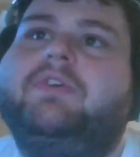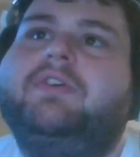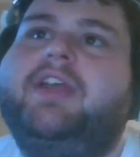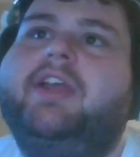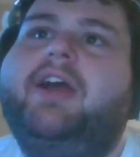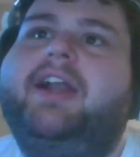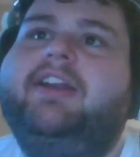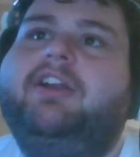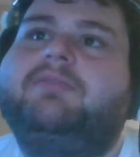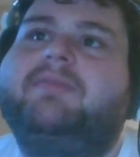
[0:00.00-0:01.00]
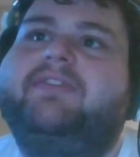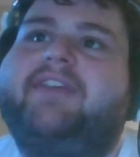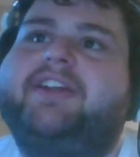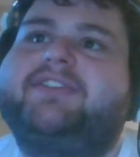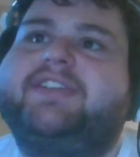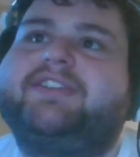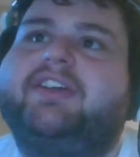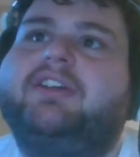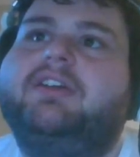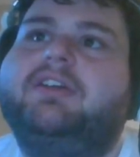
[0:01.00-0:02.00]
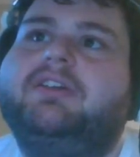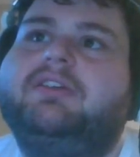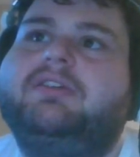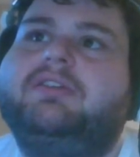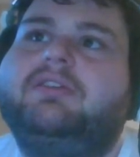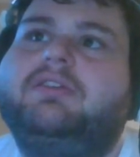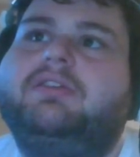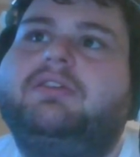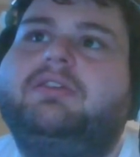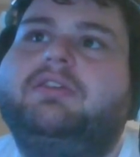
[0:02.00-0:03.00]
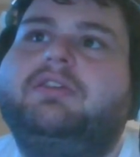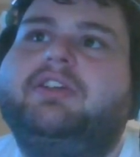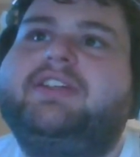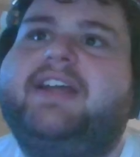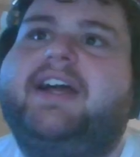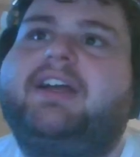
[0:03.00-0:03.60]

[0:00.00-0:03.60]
yeah, you got in on the mid-range, that's good. Good tech.